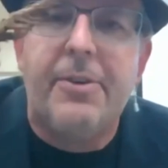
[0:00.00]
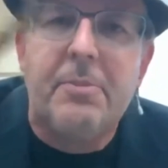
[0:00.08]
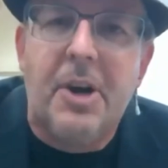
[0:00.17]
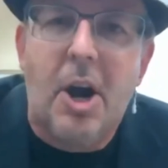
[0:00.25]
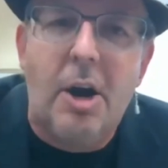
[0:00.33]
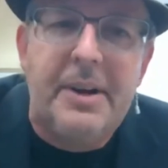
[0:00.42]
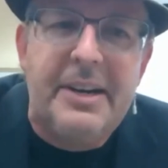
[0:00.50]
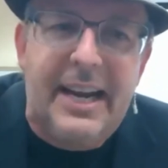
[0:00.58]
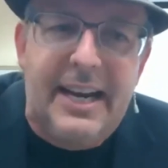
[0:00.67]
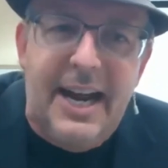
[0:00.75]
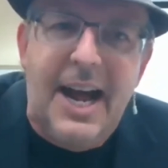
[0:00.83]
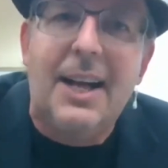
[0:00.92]
from carbon
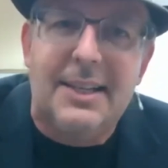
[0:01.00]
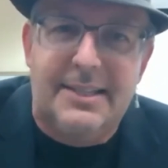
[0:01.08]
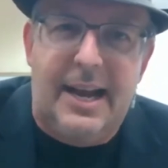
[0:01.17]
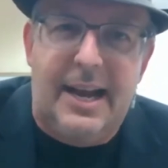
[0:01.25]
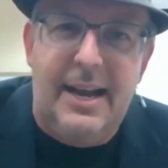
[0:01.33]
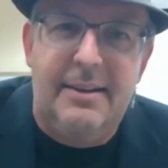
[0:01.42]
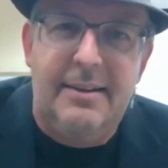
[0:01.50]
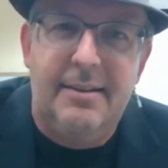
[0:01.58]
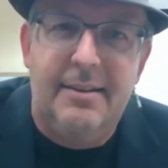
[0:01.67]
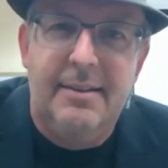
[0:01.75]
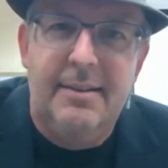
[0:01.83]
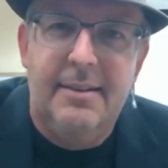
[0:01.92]
dioxide.
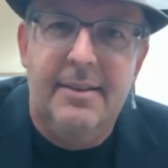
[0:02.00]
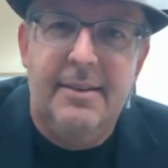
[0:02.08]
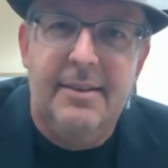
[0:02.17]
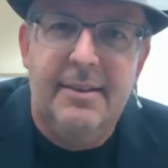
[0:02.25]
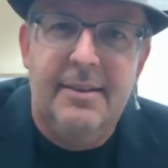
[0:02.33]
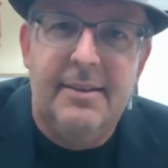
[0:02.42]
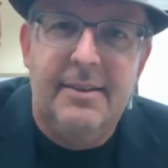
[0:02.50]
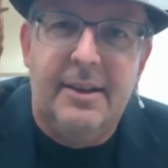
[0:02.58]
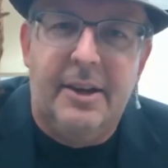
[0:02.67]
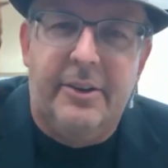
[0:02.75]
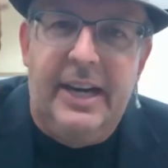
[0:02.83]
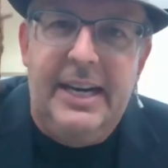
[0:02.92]

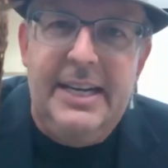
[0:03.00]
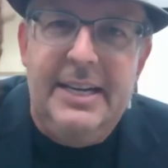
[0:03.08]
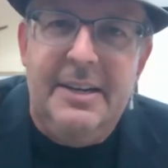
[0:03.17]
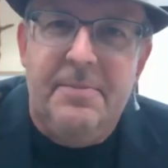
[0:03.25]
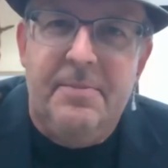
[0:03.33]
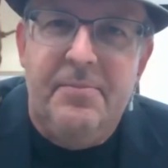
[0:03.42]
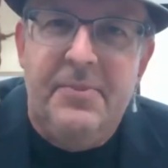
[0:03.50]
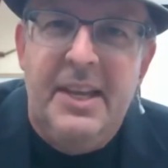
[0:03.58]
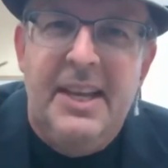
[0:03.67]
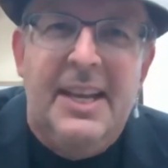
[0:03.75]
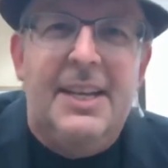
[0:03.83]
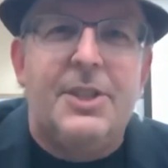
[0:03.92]
All right?
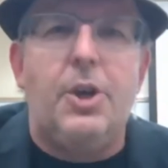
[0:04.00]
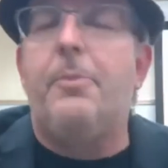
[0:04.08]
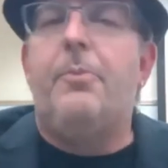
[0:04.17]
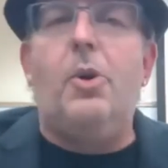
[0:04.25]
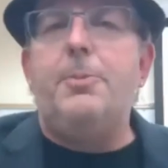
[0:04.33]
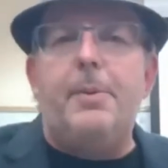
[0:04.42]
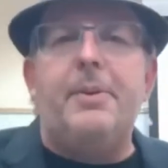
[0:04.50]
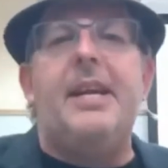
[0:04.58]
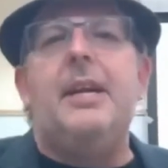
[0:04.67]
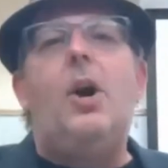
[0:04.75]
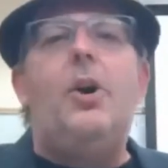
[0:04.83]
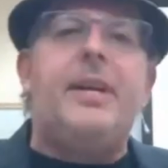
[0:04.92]
So most people
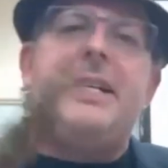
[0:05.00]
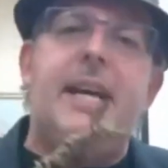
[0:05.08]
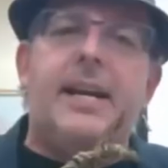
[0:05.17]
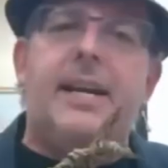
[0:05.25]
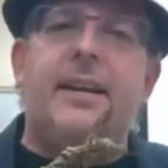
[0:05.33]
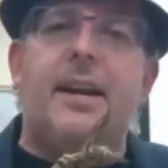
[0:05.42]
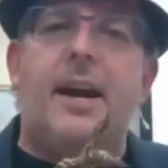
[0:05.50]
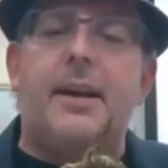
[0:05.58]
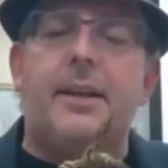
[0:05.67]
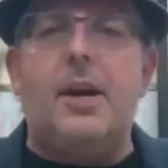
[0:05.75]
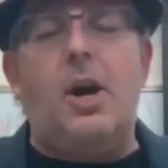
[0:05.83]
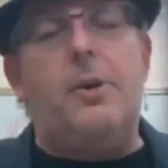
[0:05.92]
think, oh, they take in uh,
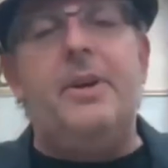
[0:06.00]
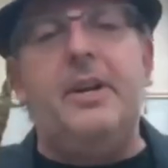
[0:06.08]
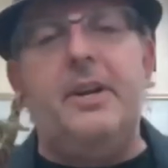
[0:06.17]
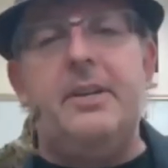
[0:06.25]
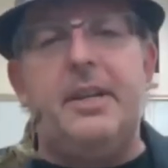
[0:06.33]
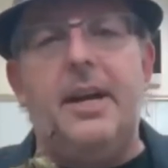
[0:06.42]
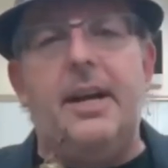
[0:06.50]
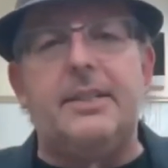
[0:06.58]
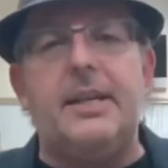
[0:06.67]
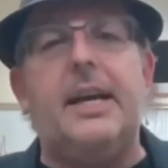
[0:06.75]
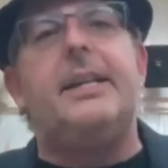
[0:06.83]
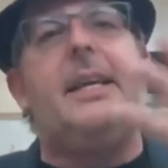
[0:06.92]
carbon
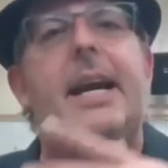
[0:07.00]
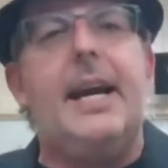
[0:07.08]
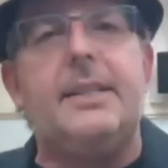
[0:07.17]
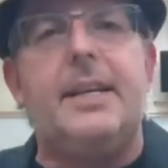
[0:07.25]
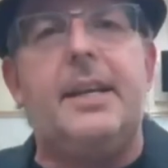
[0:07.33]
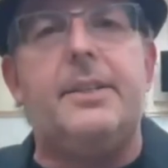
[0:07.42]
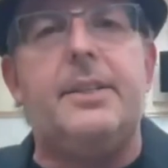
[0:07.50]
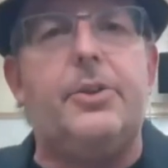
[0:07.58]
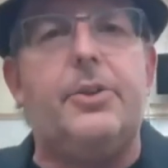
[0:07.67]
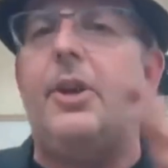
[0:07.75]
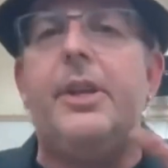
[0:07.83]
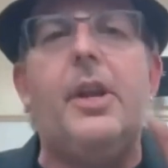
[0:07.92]
dioxide and they exhale
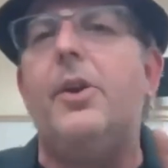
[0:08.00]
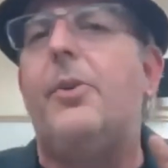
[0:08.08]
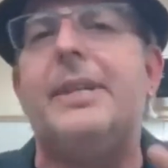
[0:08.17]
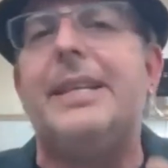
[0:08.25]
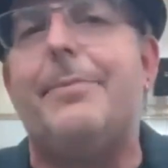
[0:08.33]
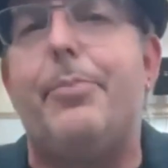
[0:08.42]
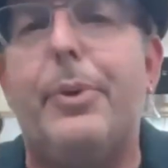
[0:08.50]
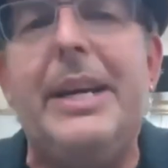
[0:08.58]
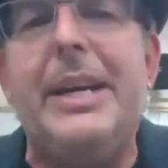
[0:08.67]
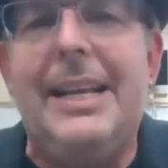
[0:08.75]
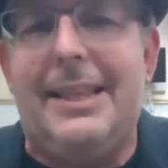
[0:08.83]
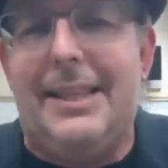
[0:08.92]
CO2. No, they don't
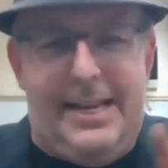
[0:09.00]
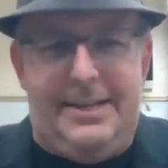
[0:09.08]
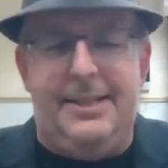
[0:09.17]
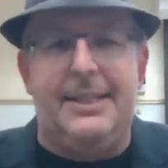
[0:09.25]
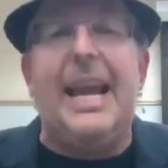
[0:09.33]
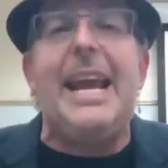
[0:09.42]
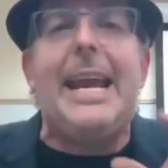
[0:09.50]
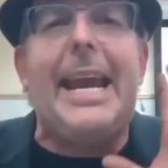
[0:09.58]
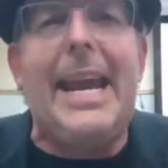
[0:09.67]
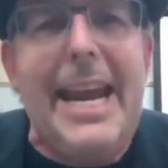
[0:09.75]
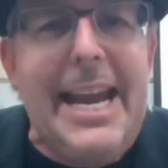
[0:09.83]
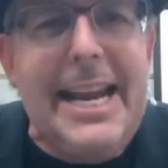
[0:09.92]
breathe it, they
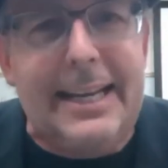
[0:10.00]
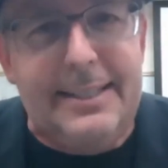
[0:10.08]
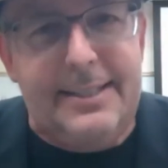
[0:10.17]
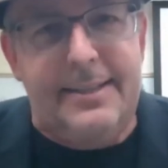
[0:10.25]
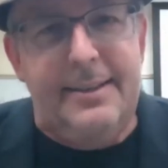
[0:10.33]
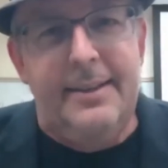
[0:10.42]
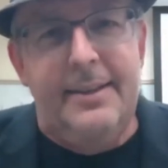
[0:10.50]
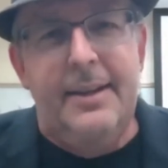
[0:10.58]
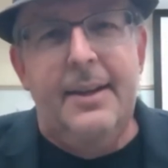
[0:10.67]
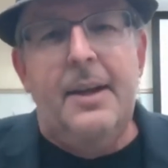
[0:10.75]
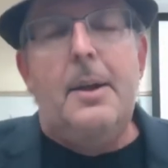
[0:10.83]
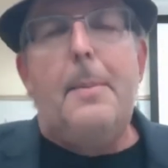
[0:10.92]
eat it.
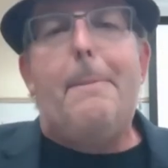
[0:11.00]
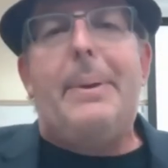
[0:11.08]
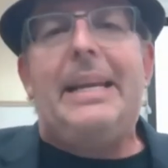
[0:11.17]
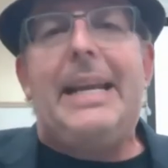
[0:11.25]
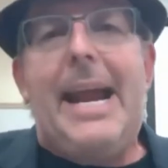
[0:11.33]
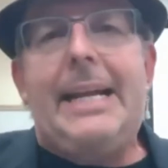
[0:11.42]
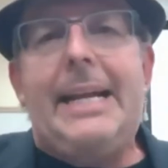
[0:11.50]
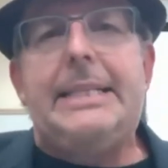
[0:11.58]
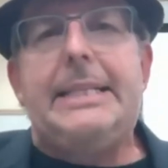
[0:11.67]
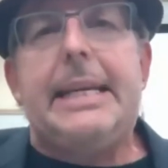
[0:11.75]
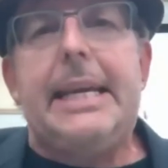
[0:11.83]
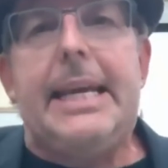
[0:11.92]

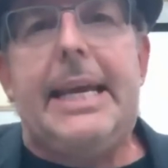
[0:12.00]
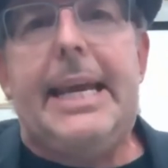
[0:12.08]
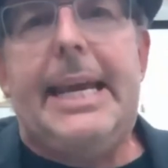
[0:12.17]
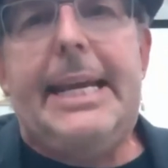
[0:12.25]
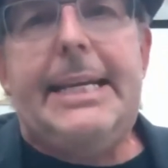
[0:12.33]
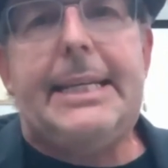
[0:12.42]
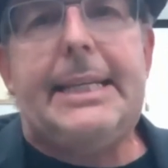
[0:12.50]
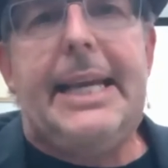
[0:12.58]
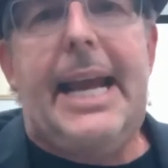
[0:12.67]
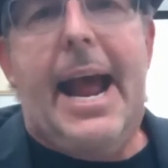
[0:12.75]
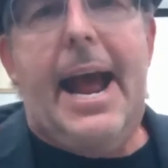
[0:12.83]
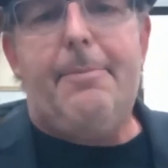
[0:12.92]
Plants eat
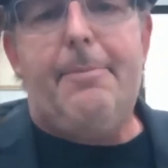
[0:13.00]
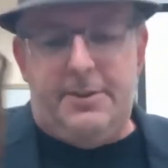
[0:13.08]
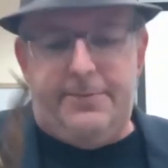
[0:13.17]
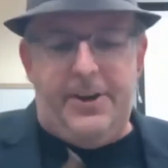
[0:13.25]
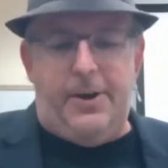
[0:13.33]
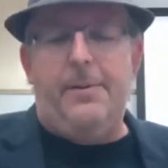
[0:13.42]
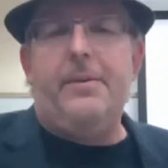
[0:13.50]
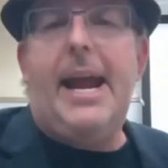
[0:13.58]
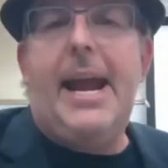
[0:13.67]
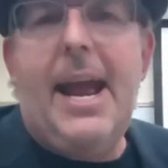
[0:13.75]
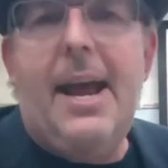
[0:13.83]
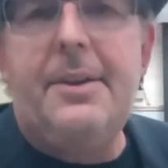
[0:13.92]
the atmosphere.
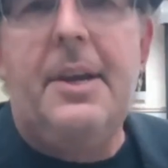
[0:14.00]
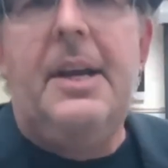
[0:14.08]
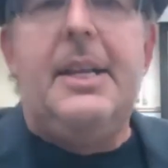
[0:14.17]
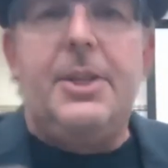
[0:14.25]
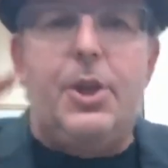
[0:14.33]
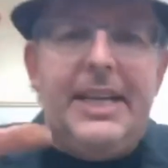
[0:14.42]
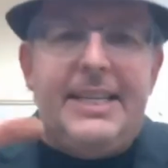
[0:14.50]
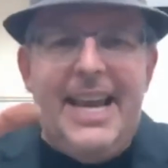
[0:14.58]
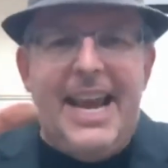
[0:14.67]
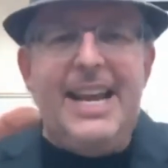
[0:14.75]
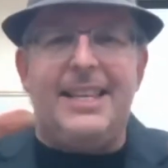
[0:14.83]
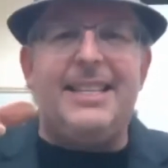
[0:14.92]
And so they
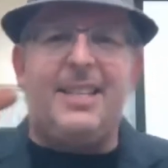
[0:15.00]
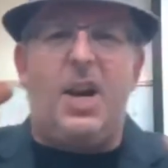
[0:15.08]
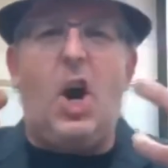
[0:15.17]
take this